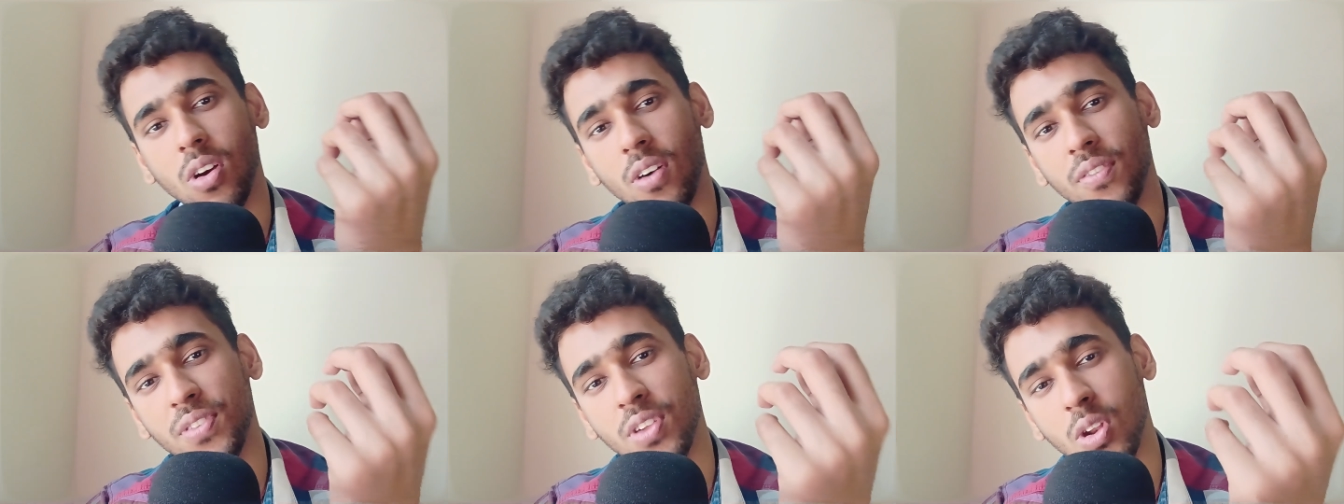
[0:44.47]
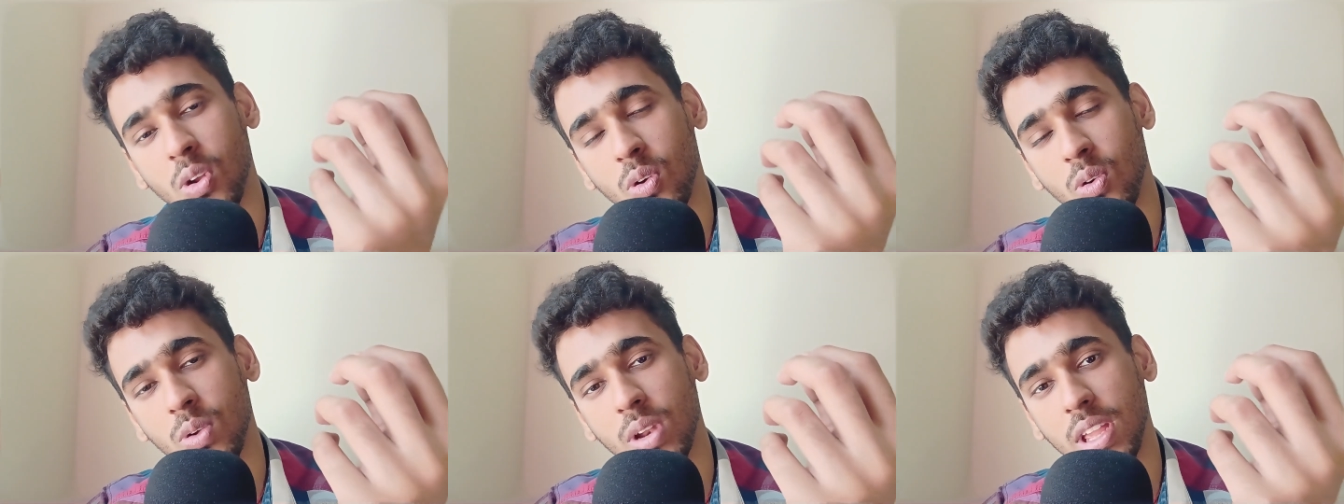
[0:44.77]
of
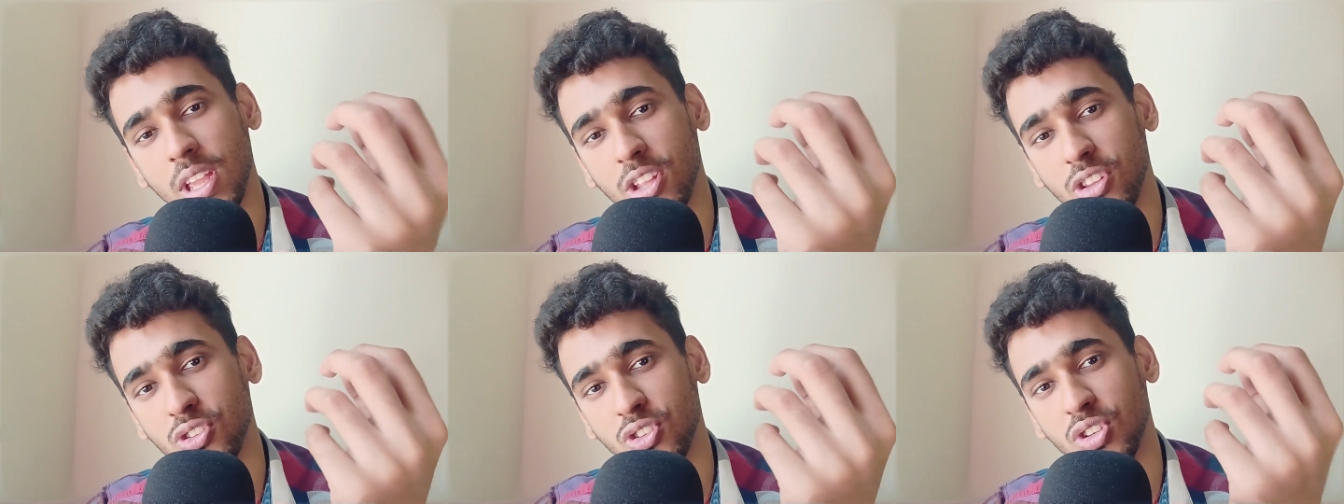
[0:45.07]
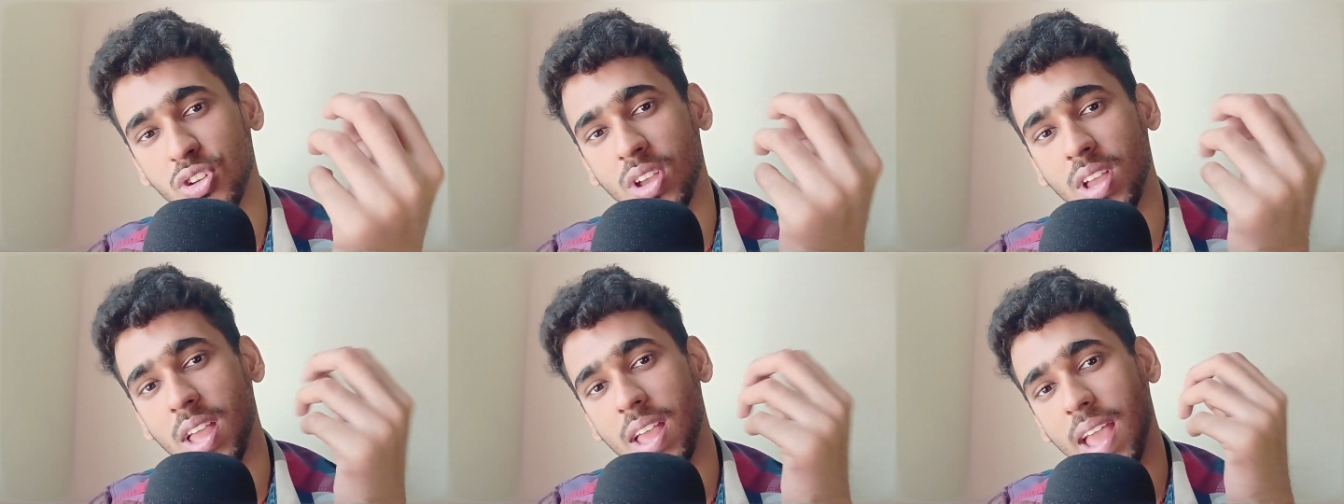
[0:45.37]
your own
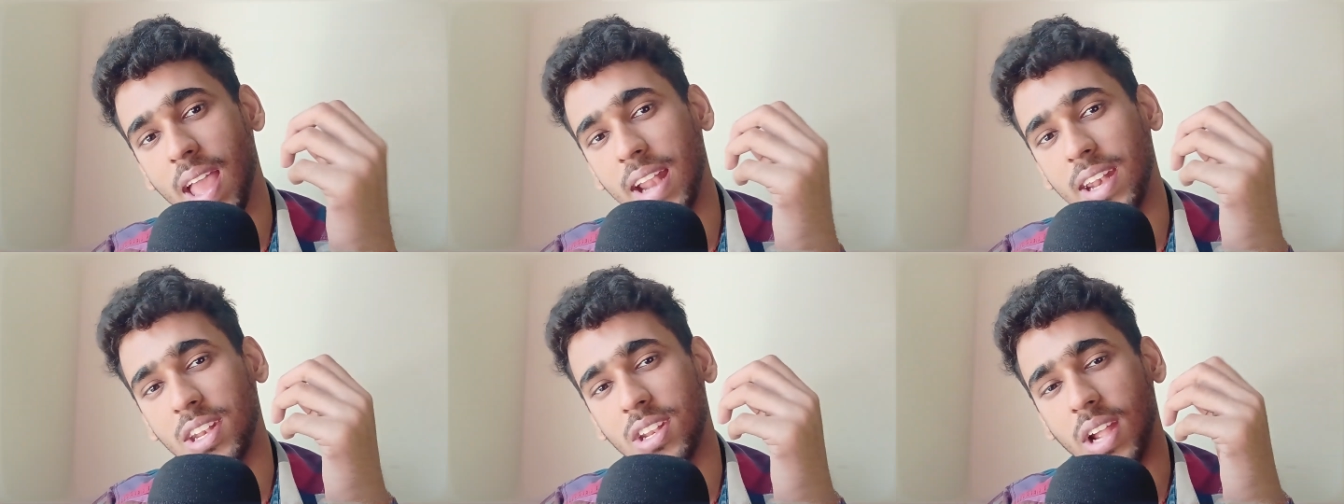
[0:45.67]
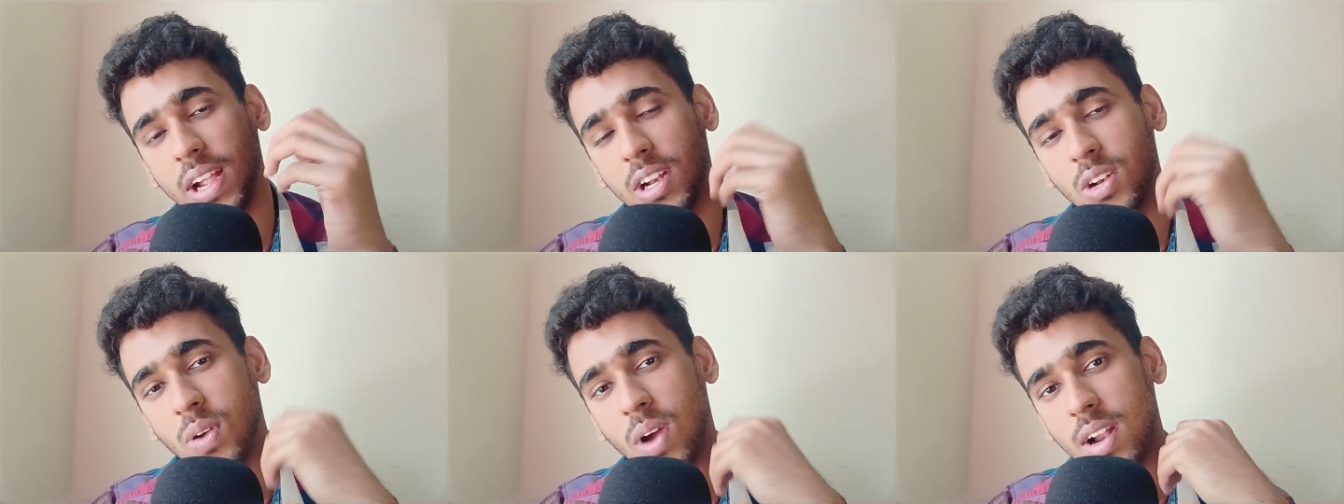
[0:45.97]
age and
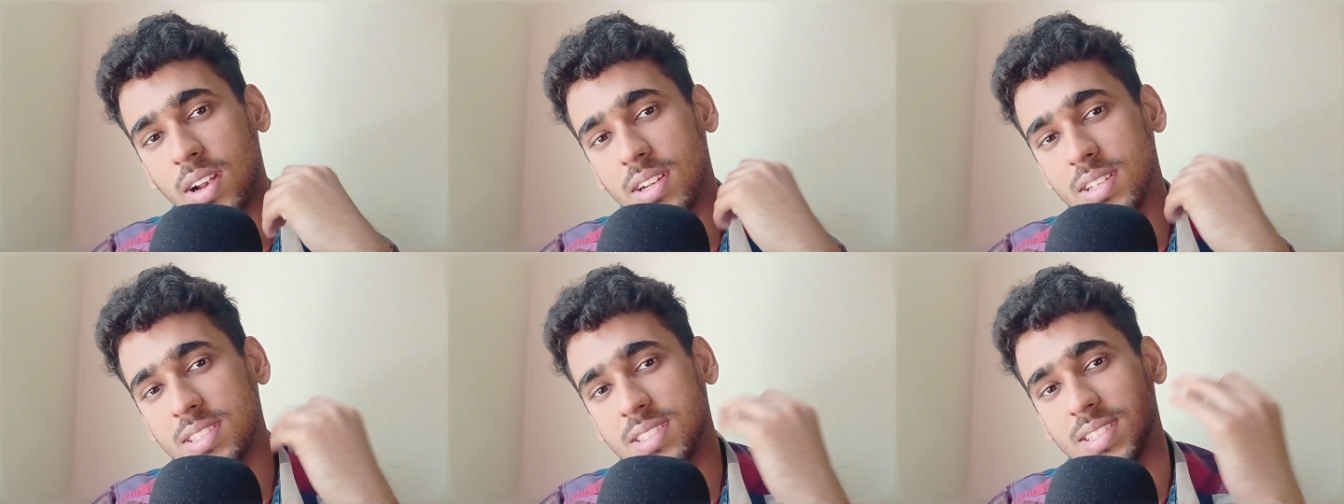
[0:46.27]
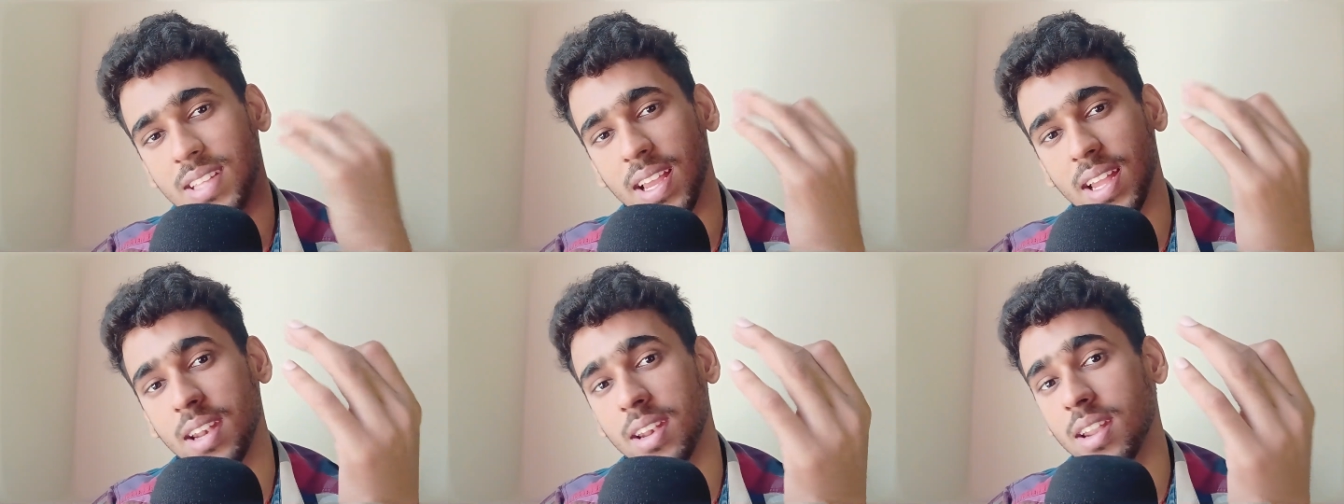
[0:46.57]
try to
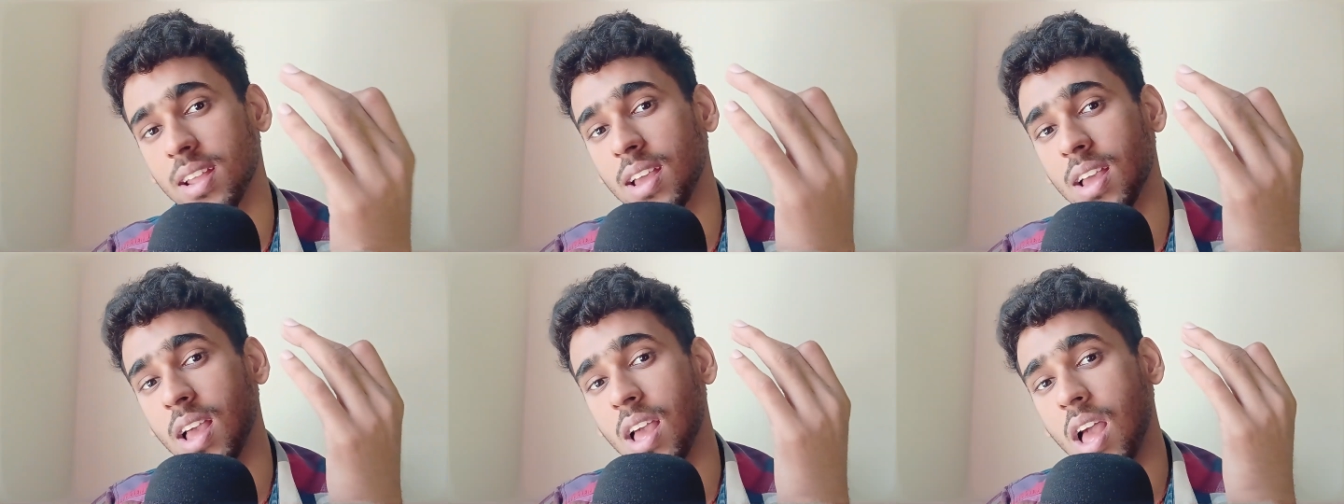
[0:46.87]
understand